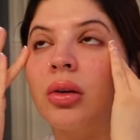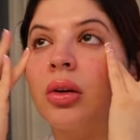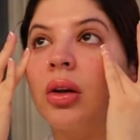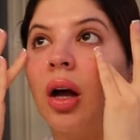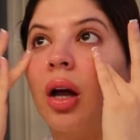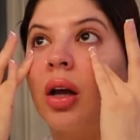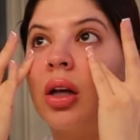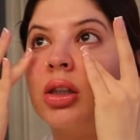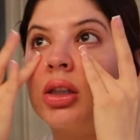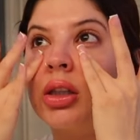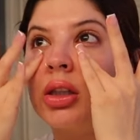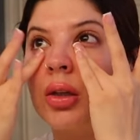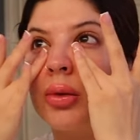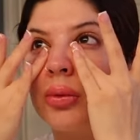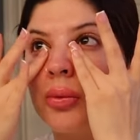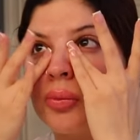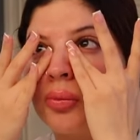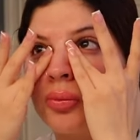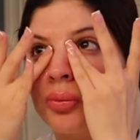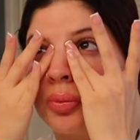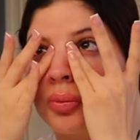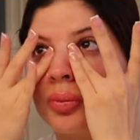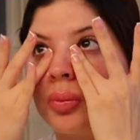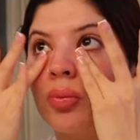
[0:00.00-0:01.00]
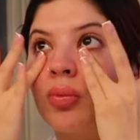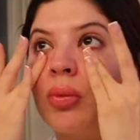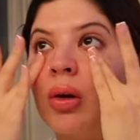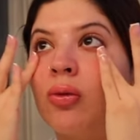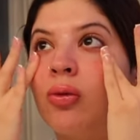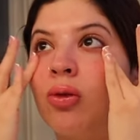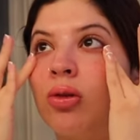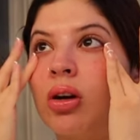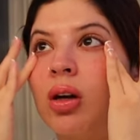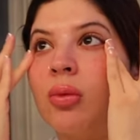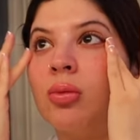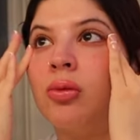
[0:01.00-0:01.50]
Guys,
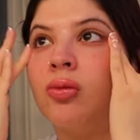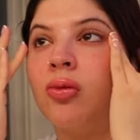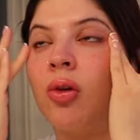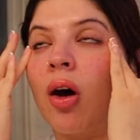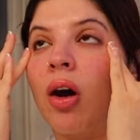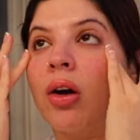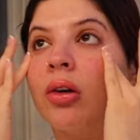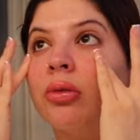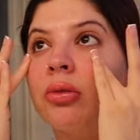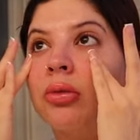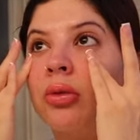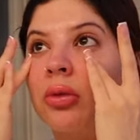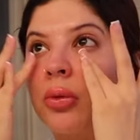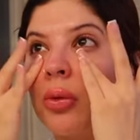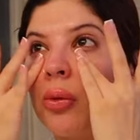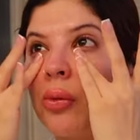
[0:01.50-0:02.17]
before I move on,